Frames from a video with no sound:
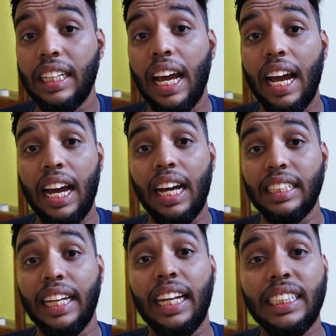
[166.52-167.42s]
the
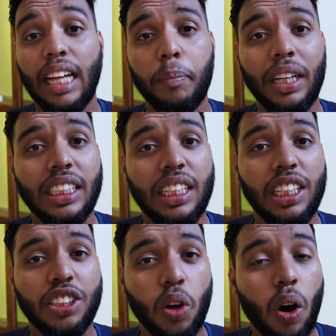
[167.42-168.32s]
settings application
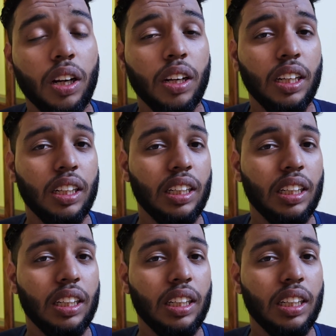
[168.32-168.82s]
is not